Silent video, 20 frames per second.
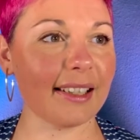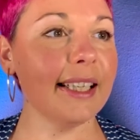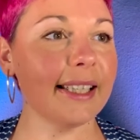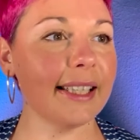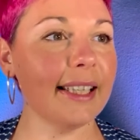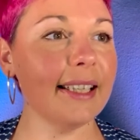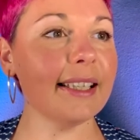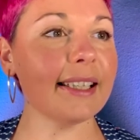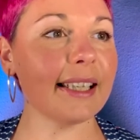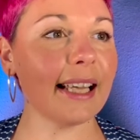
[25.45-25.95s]

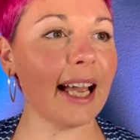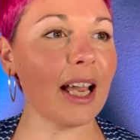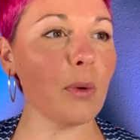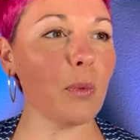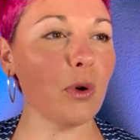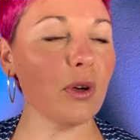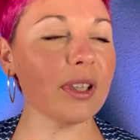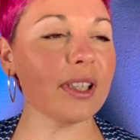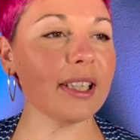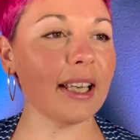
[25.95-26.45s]
Since I
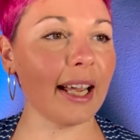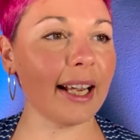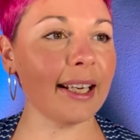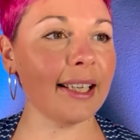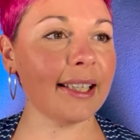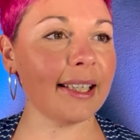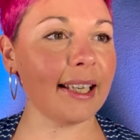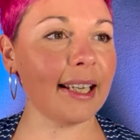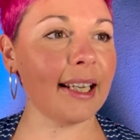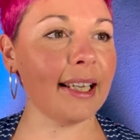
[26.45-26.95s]
was
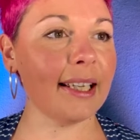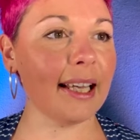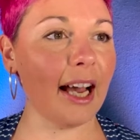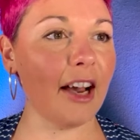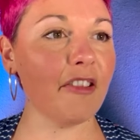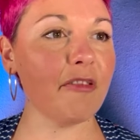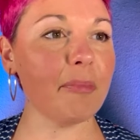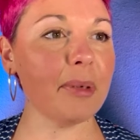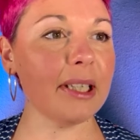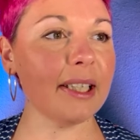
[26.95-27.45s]
19,
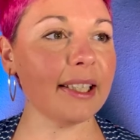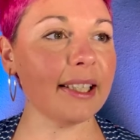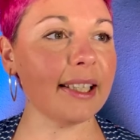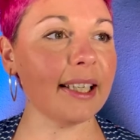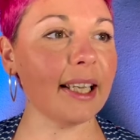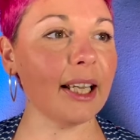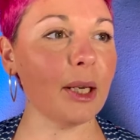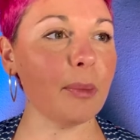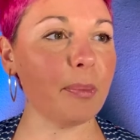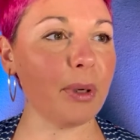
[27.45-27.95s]
I've been
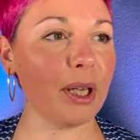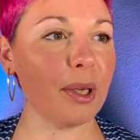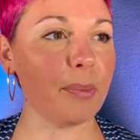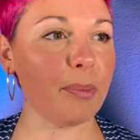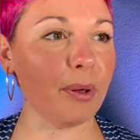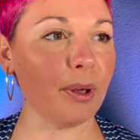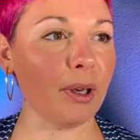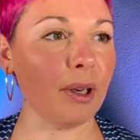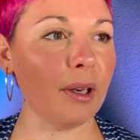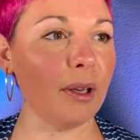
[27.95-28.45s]
seeing
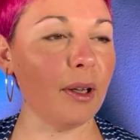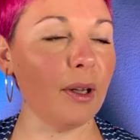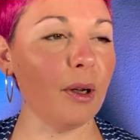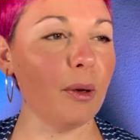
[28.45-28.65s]
people.